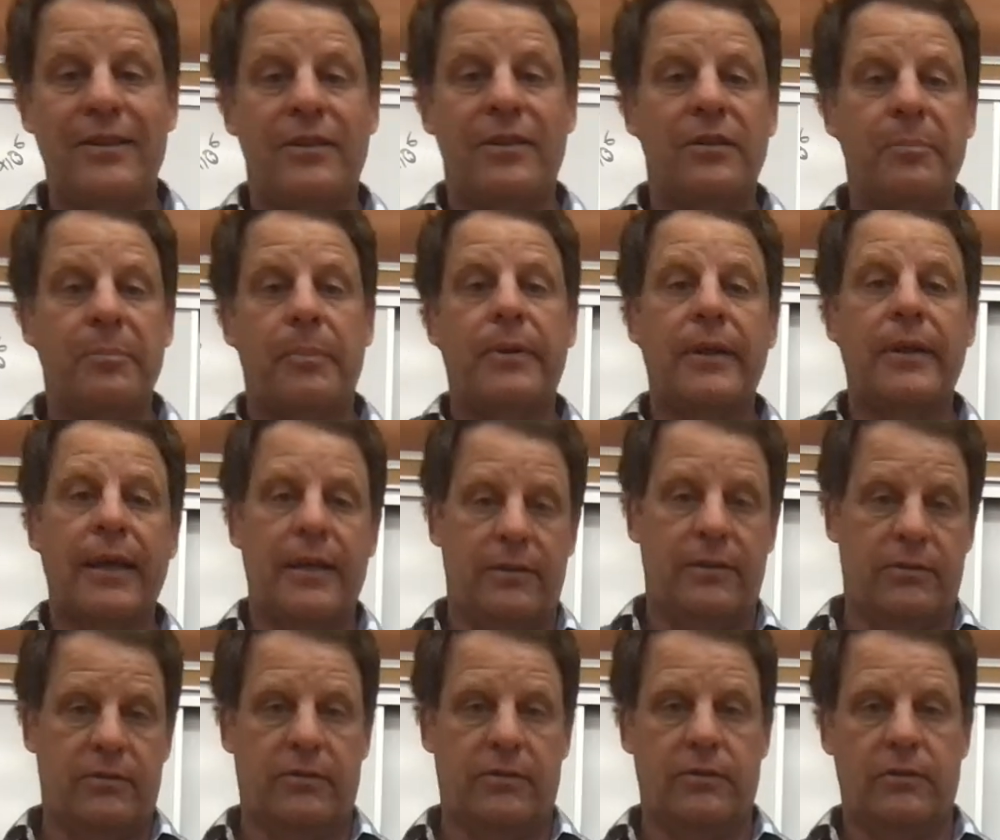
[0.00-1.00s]

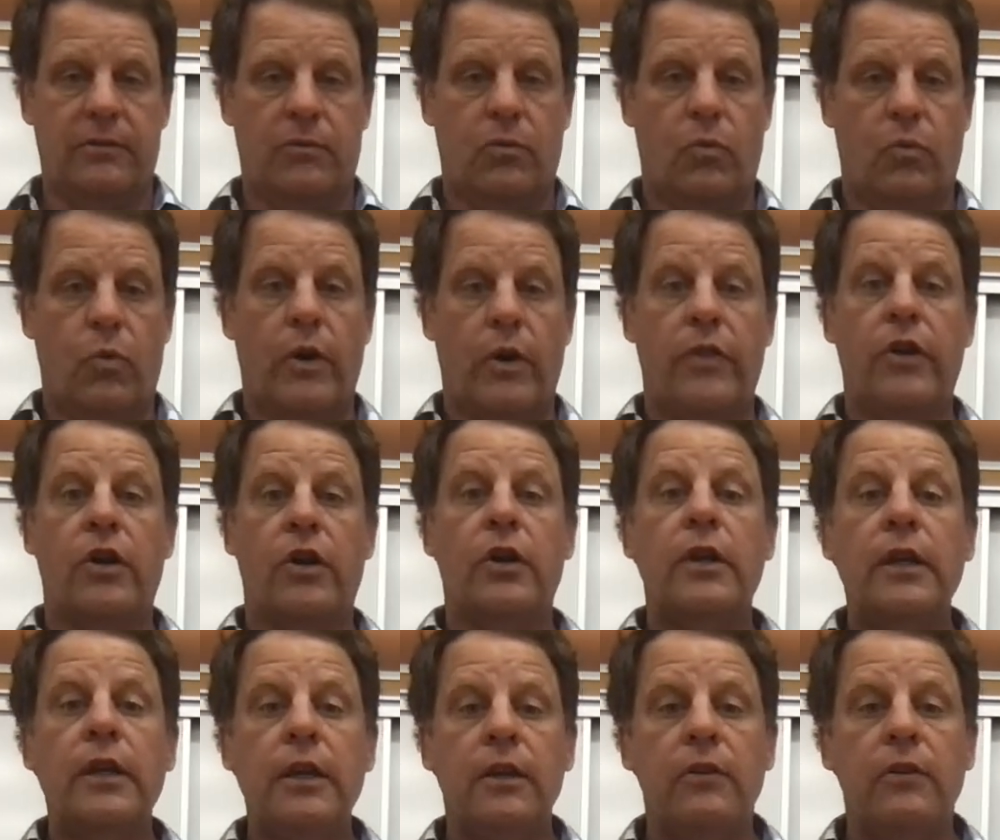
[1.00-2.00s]
place where there
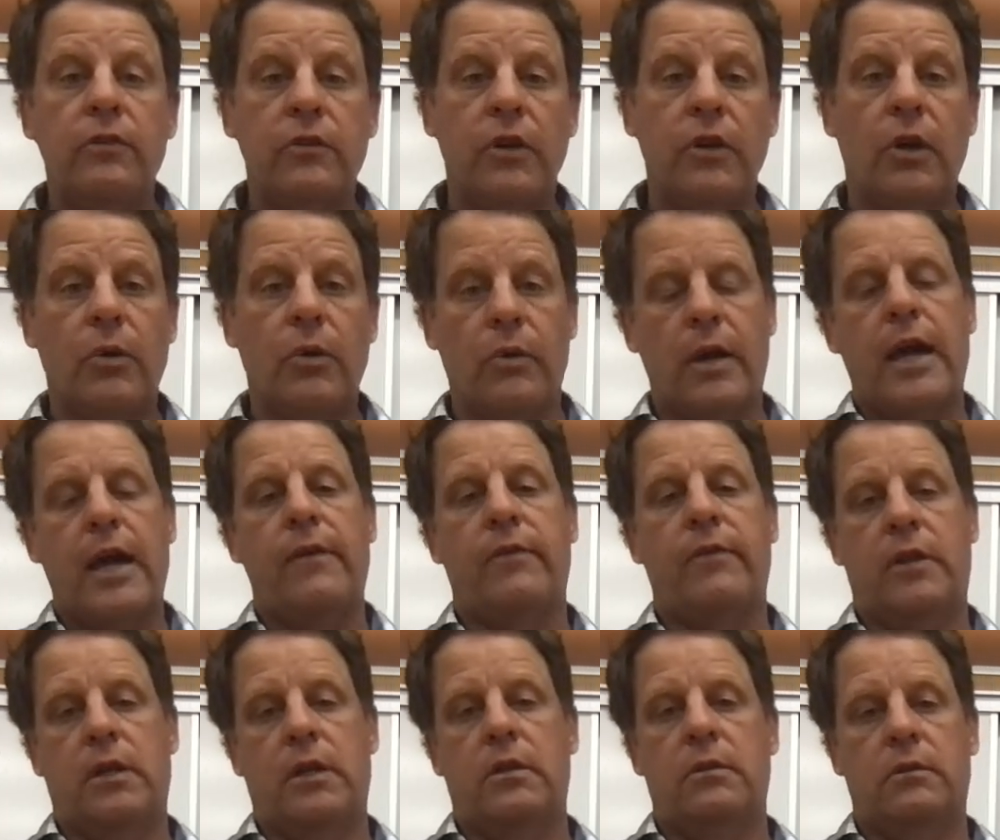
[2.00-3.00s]
is no
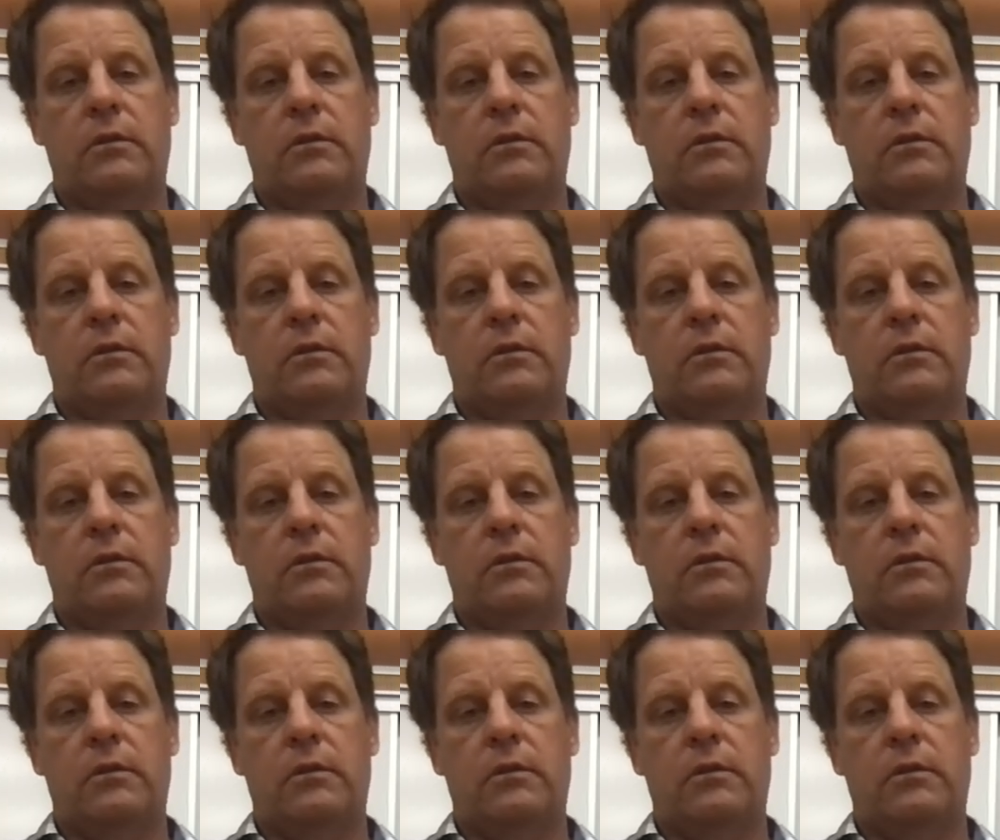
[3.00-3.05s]
gravity,